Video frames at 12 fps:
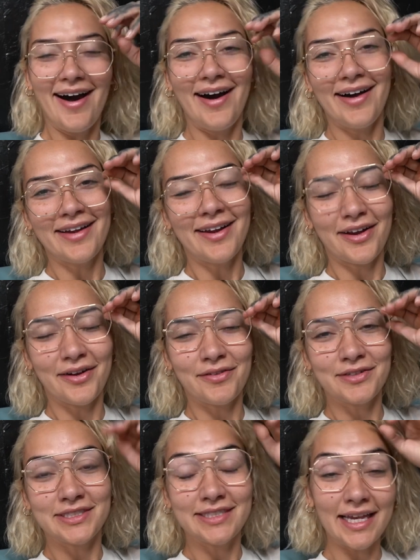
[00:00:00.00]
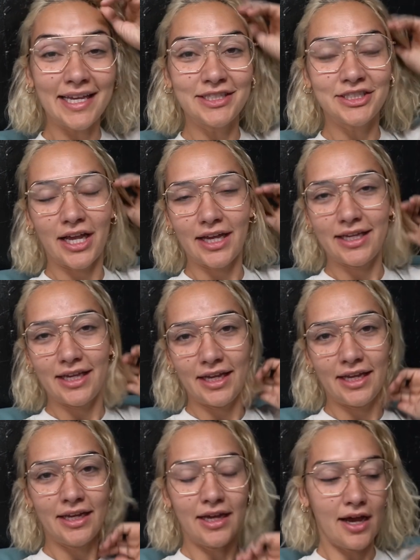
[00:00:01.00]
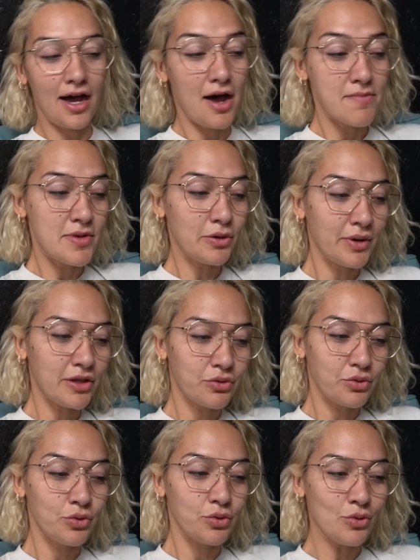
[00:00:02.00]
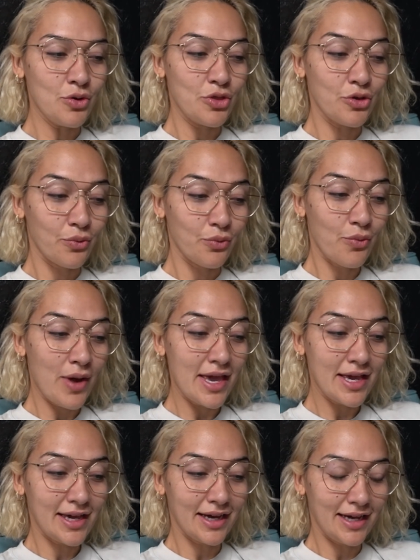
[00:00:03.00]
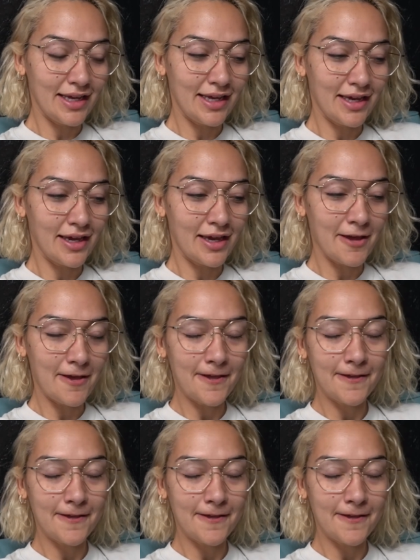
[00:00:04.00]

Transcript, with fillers: on our second check-in, uh, midway through the weight cutting,